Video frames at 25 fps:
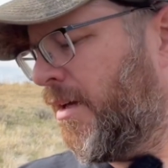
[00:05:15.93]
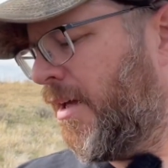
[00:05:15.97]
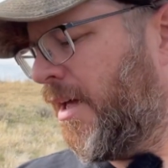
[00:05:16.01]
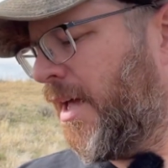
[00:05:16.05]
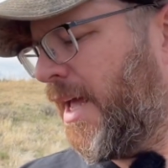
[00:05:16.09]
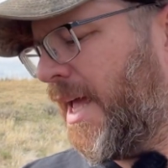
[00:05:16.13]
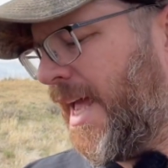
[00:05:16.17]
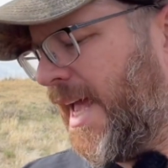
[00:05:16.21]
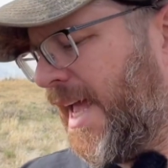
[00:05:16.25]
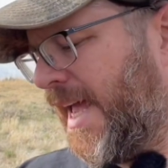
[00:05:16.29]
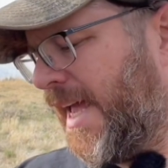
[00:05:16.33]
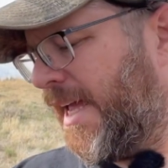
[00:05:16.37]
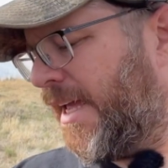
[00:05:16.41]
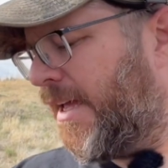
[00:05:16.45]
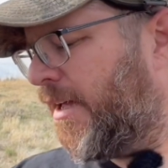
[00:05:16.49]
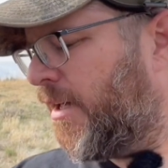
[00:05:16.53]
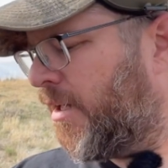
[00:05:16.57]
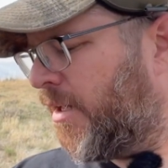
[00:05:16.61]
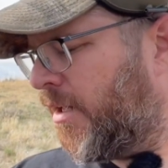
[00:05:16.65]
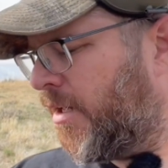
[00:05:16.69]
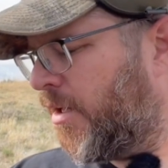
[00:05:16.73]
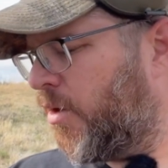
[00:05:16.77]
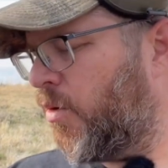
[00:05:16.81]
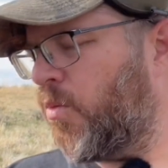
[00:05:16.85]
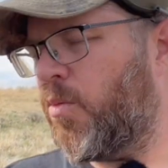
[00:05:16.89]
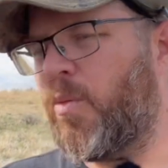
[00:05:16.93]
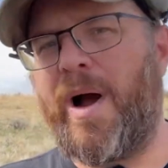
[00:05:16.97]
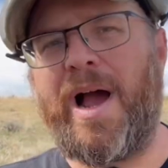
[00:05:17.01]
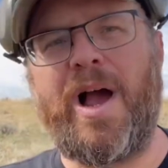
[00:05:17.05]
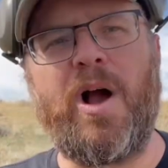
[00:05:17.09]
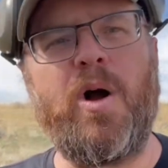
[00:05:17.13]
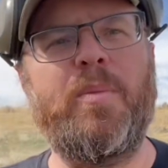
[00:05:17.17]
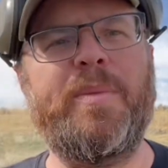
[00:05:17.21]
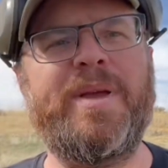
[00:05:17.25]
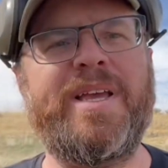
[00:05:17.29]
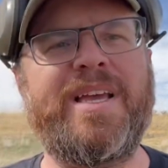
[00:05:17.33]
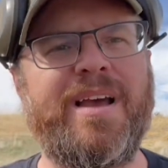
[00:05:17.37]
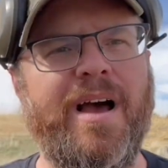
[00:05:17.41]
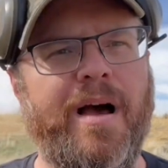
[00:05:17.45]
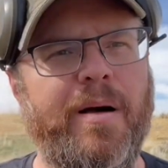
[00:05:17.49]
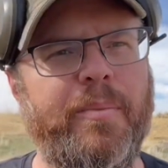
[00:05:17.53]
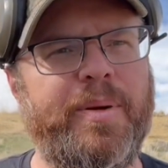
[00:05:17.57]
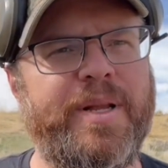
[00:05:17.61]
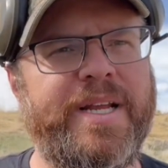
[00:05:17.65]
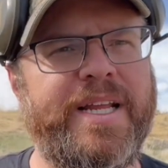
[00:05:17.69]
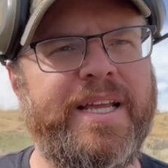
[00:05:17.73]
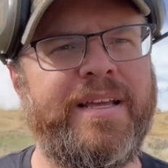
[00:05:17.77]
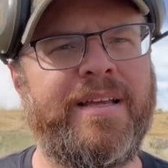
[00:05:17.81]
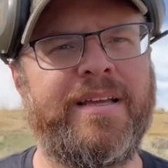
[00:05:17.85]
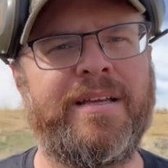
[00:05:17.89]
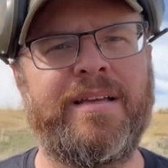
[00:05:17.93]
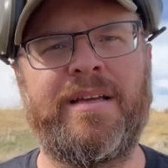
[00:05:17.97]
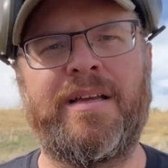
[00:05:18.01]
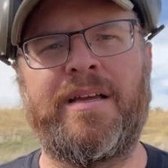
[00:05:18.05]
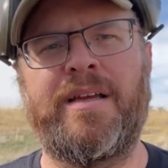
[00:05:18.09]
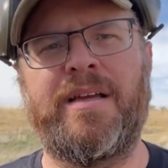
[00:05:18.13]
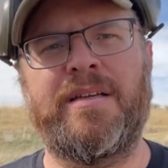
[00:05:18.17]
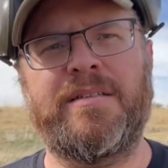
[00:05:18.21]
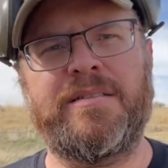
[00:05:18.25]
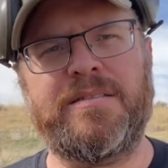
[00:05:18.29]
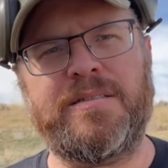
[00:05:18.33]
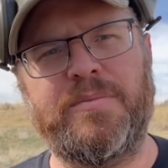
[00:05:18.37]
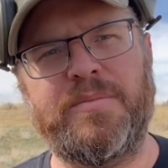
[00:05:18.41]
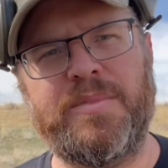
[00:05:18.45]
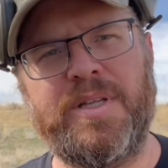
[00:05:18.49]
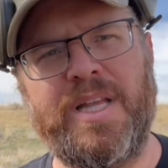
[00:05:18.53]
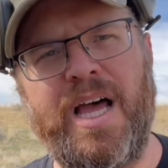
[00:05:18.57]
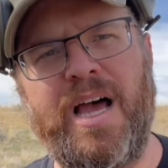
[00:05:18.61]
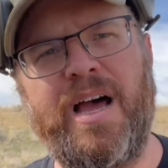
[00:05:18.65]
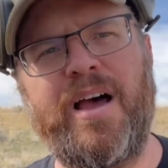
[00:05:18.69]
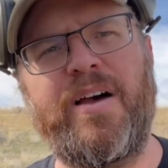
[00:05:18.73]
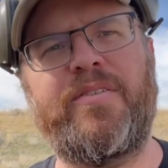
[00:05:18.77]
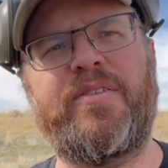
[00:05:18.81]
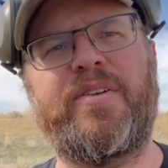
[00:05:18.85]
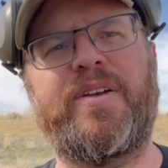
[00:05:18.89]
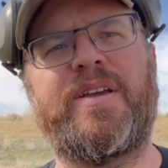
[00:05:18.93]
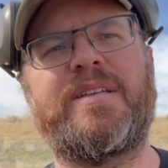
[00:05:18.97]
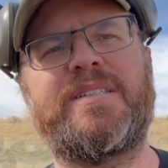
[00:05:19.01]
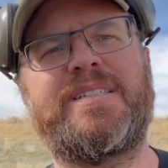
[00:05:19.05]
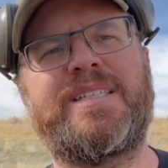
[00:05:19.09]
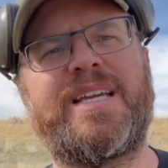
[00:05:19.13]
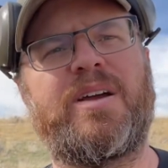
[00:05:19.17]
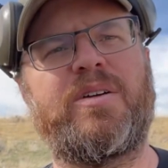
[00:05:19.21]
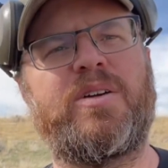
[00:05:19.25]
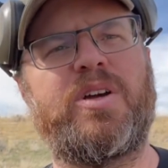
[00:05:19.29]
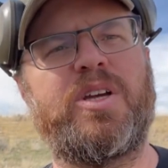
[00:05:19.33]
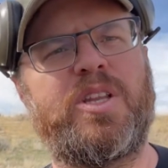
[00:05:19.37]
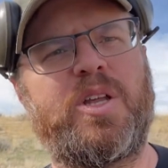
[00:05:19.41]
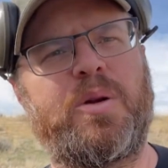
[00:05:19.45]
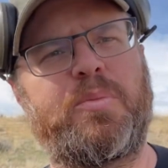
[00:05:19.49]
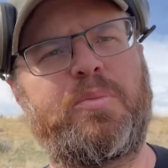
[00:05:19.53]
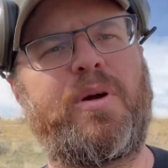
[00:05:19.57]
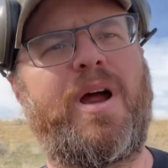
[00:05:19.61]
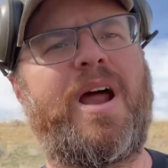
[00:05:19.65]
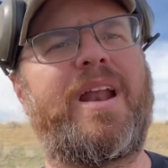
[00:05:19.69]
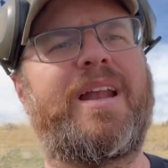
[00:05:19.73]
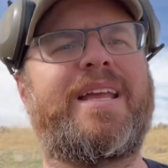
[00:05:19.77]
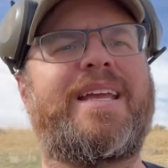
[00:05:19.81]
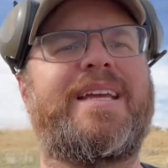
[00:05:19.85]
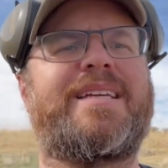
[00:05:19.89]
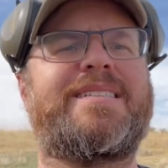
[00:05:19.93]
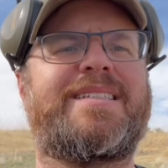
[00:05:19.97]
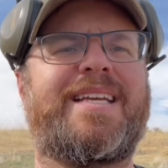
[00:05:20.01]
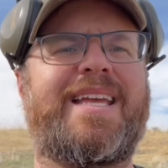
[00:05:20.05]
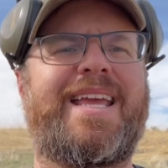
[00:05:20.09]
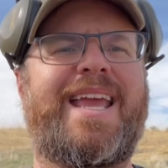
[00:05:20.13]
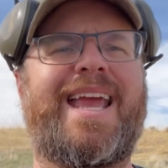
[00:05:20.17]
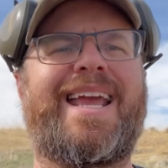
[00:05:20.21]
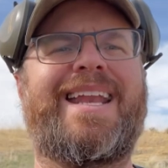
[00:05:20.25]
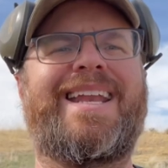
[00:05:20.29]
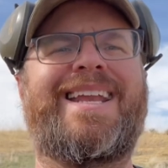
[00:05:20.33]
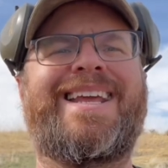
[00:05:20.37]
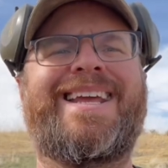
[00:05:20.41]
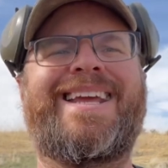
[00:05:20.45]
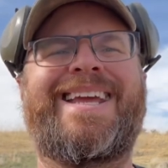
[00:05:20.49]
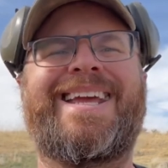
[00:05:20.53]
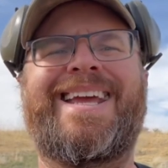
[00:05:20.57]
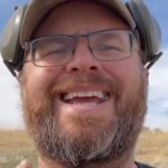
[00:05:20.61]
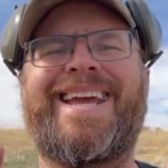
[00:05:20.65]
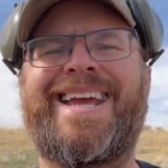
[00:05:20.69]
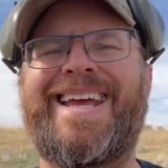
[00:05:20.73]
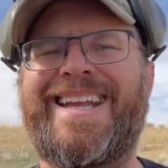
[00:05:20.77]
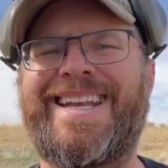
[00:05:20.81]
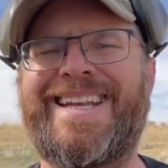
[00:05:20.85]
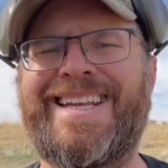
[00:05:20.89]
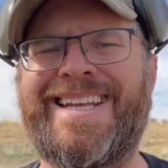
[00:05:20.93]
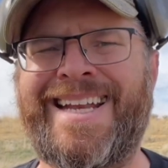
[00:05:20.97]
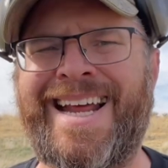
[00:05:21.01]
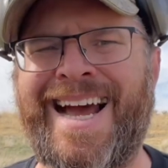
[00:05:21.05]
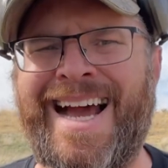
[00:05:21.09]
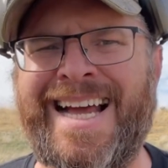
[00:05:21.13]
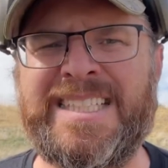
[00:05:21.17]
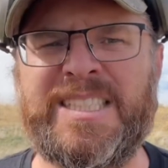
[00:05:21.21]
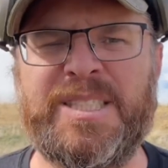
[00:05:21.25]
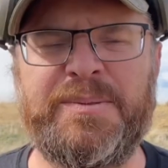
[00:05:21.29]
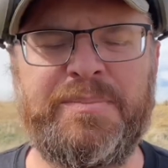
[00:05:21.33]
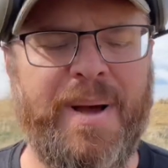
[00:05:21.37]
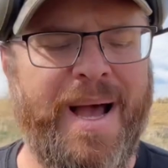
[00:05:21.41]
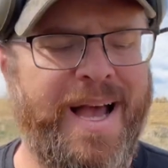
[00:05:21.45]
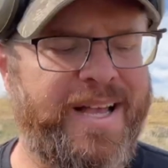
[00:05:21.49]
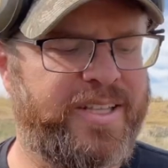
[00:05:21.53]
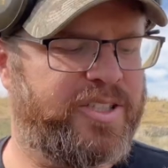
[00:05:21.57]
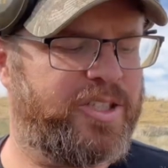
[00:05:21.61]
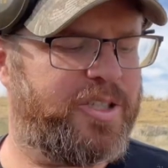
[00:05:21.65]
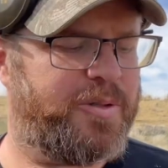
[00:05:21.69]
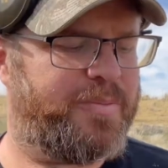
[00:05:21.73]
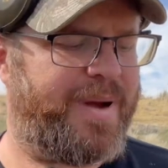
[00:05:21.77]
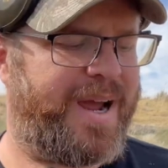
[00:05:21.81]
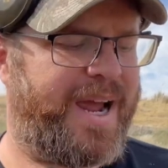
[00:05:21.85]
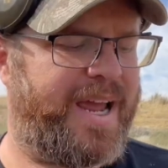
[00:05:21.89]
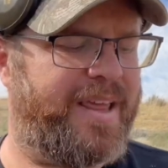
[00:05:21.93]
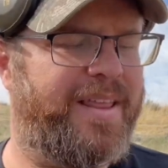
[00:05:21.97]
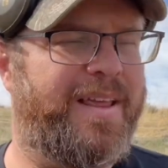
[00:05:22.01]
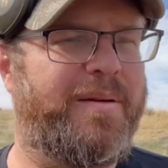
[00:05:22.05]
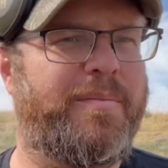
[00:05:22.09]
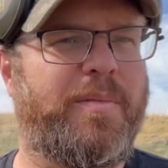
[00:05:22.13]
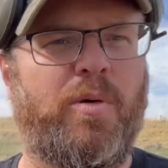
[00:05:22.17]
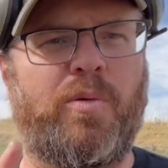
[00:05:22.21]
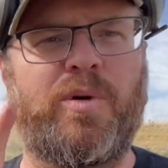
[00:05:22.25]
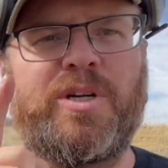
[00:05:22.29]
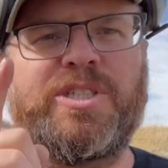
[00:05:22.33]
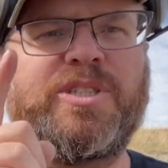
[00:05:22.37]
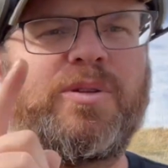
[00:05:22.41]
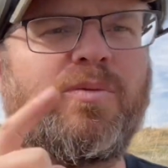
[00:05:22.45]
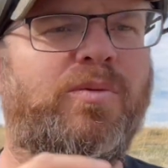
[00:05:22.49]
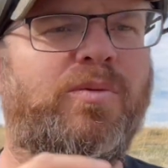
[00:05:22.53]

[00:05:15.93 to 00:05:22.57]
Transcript: a Wyoming company some love, see how good their product is. Again, not sponsored by them. I wish it